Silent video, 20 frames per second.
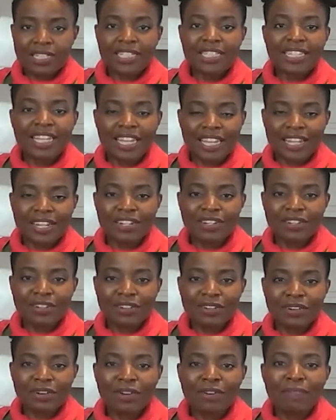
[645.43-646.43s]

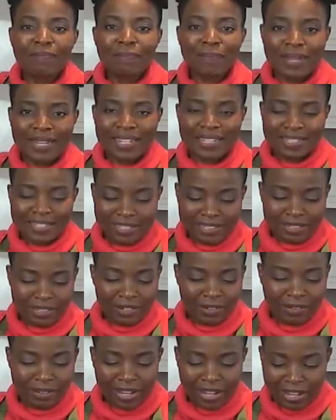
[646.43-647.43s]
tin of beans,
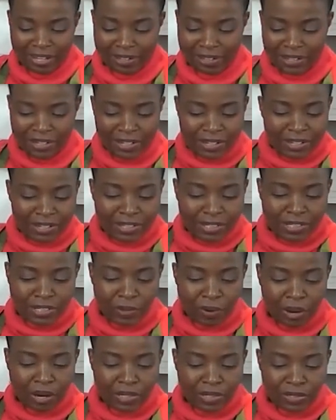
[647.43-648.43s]
okay?
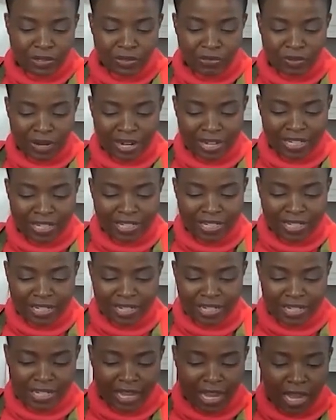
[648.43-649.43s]
So I drained
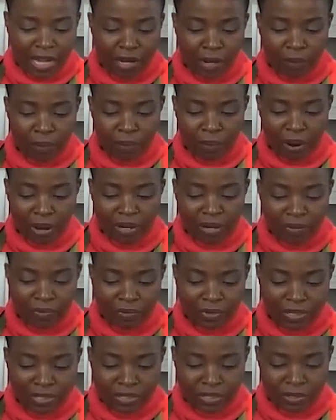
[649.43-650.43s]
it and I
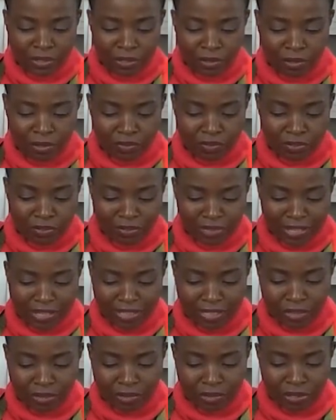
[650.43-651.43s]
rinsed it off, so
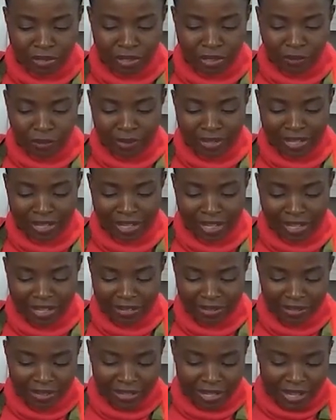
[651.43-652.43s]
that's going to go in
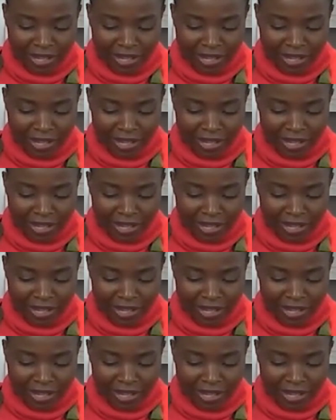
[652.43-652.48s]
here.